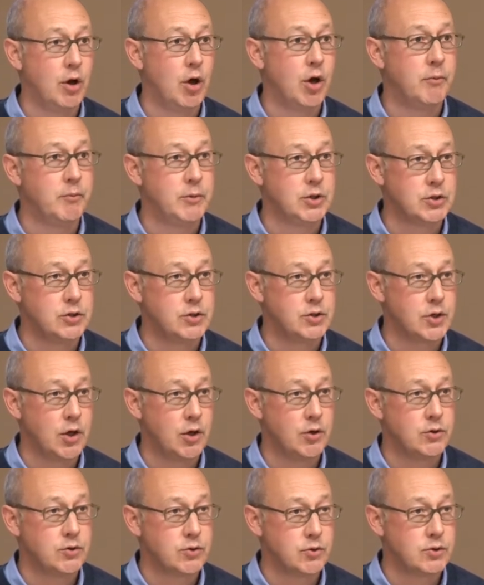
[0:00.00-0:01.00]
low emission
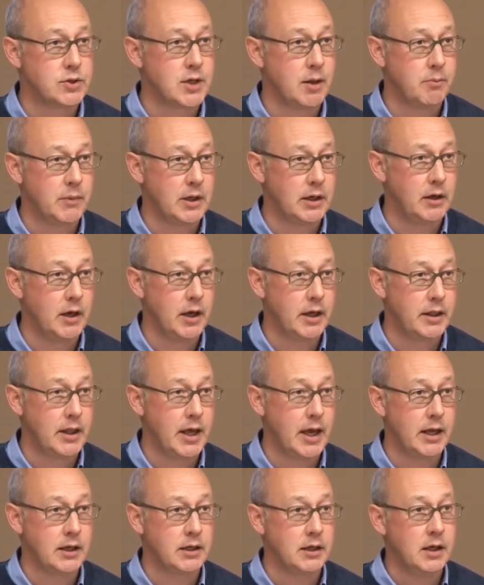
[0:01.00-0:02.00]
zones or something like
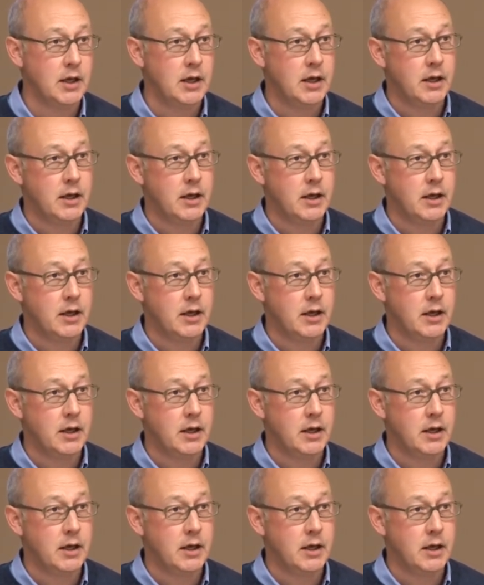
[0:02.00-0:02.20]
that.